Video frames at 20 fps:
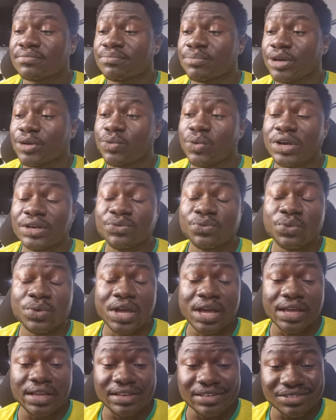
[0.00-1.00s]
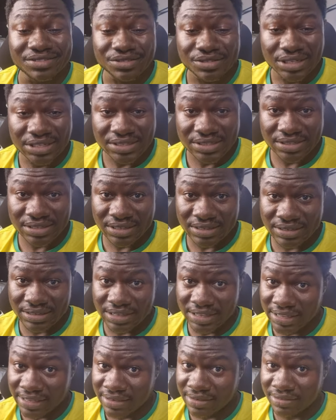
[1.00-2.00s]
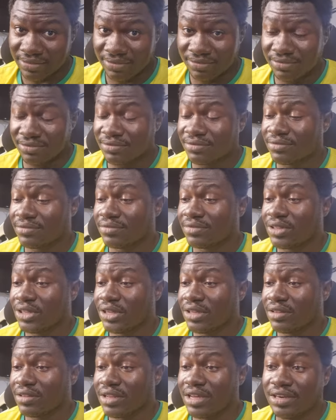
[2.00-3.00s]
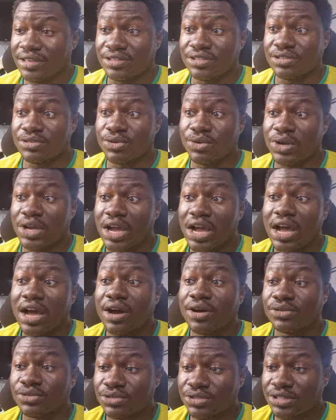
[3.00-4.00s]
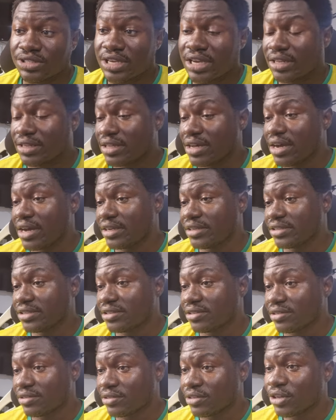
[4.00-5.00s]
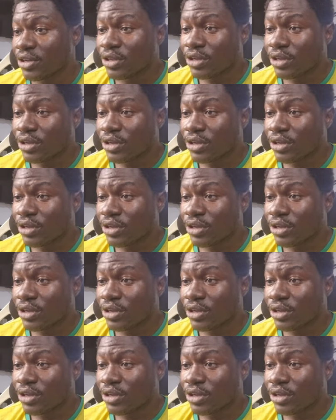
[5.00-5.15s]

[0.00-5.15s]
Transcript: But what if we are interested in, that is, knowing how to cite the article?